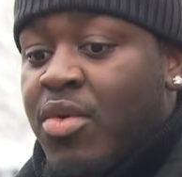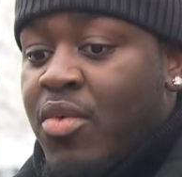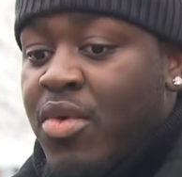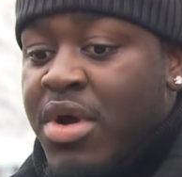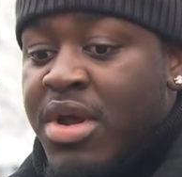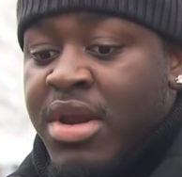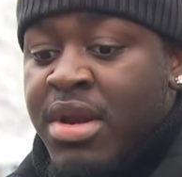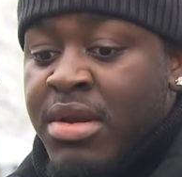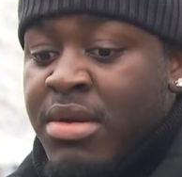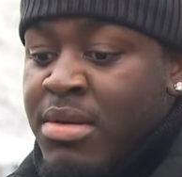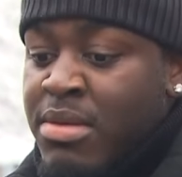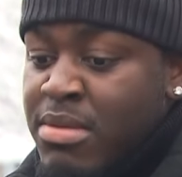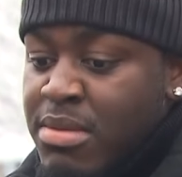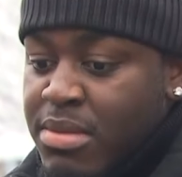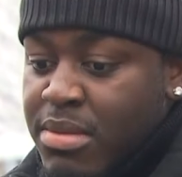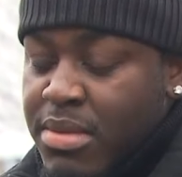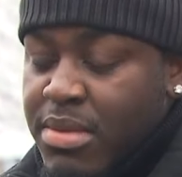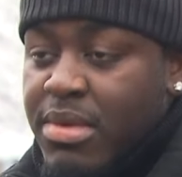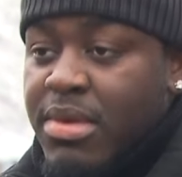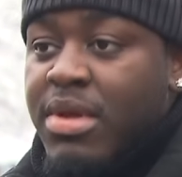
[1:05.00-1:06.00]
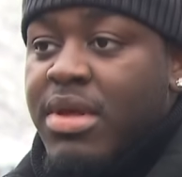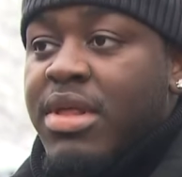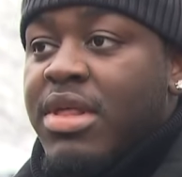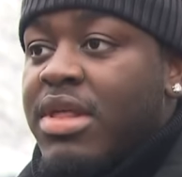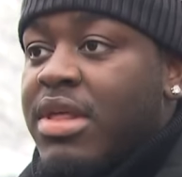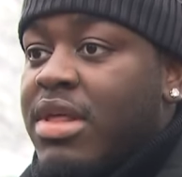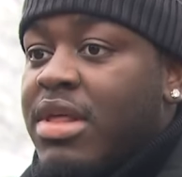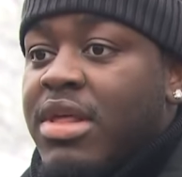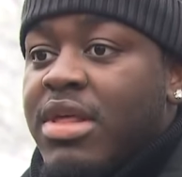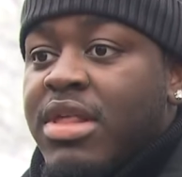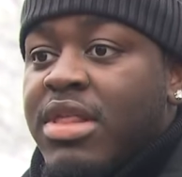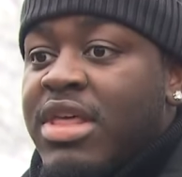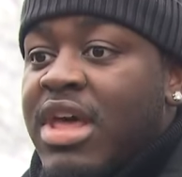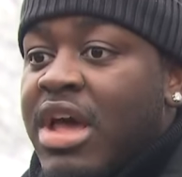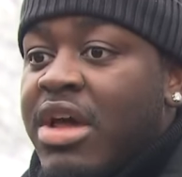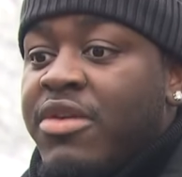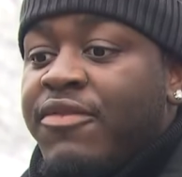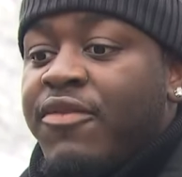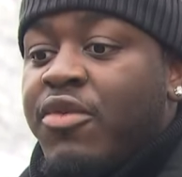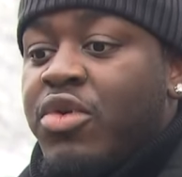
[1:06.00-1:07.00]
the one
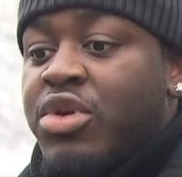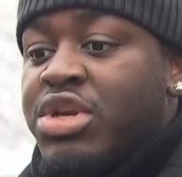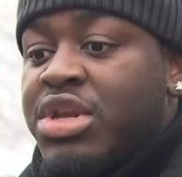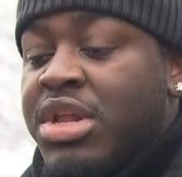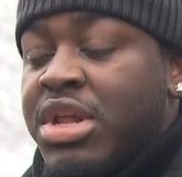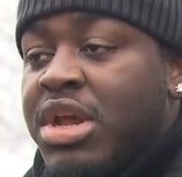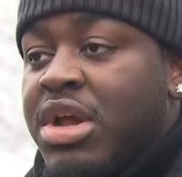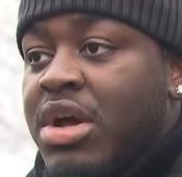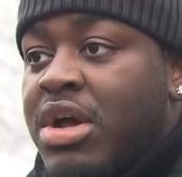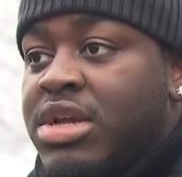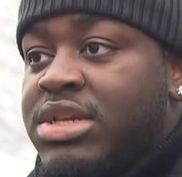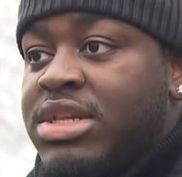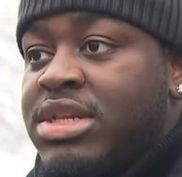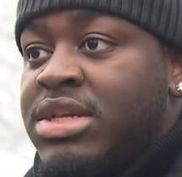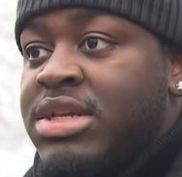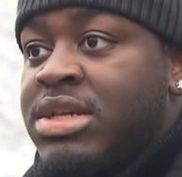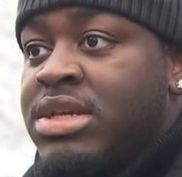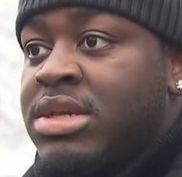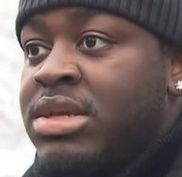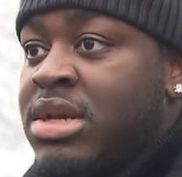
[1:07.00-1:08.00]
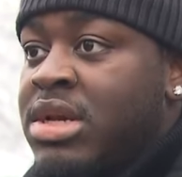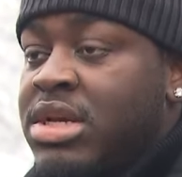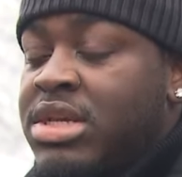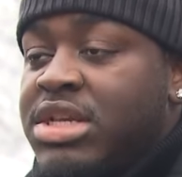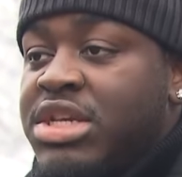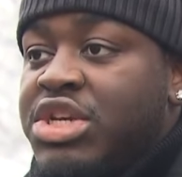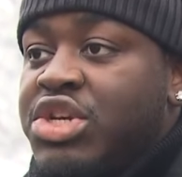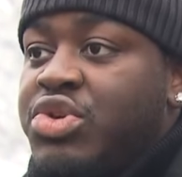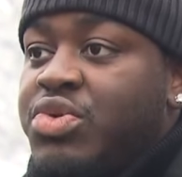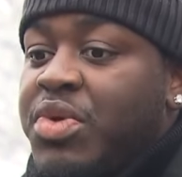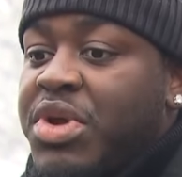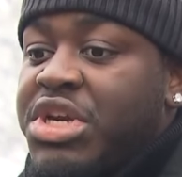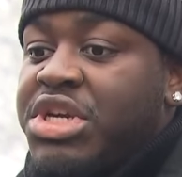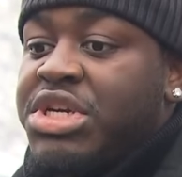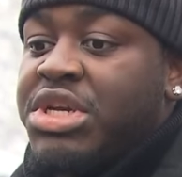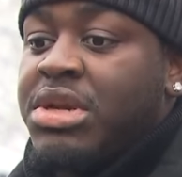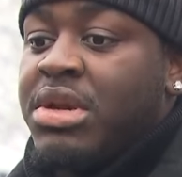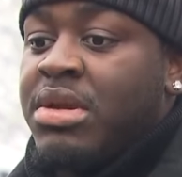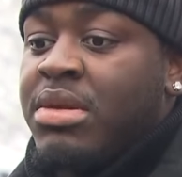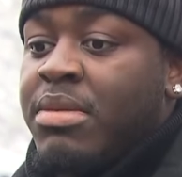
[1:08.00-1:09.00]
that unfortunately caused this
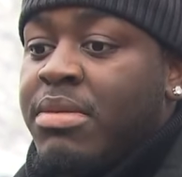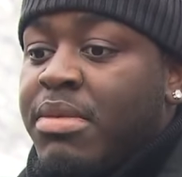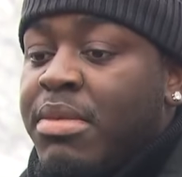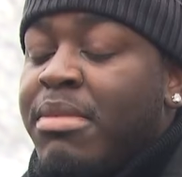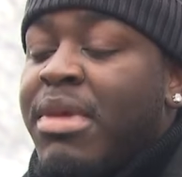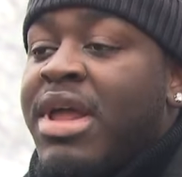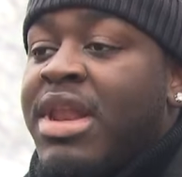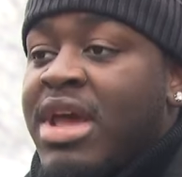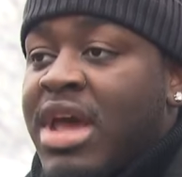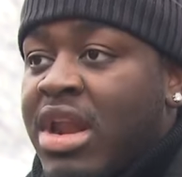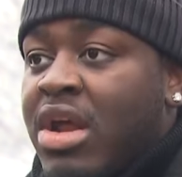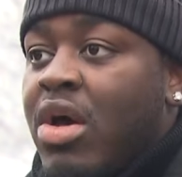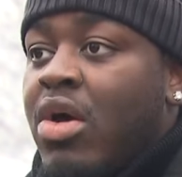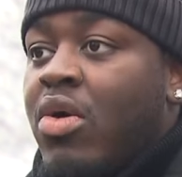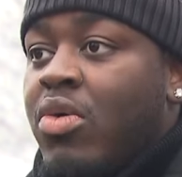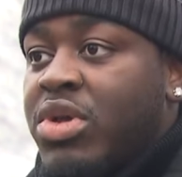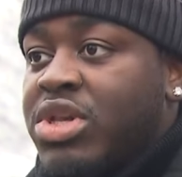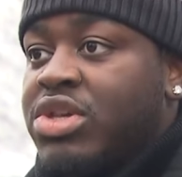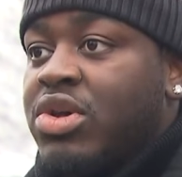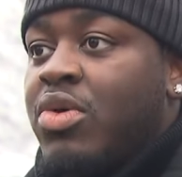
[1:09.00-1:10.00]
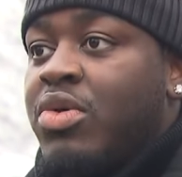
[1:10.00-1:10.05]
situation. My dad always,